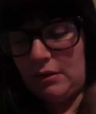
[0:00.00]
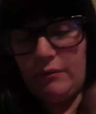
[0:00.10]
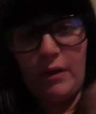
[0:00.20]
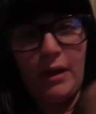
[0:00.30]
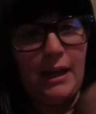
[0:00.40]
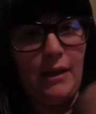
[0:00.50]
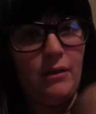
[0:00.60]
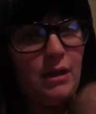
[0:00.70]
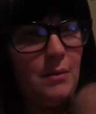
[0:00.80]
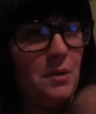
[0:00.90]
running
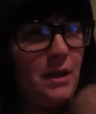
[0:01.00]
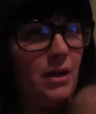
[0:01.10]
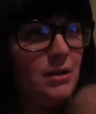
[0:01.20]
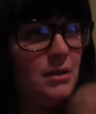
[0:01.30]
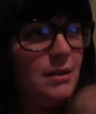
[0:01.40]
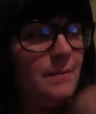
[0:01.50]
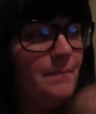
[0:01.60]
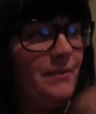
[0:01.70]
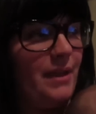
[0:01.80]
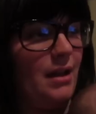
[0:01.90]
out a couple errands.
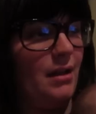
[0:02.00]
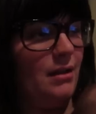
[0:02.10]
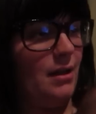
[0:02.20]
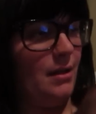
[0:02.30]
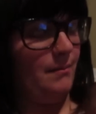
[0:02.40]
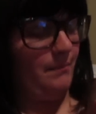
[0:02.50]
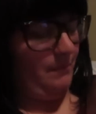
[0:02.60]
And um,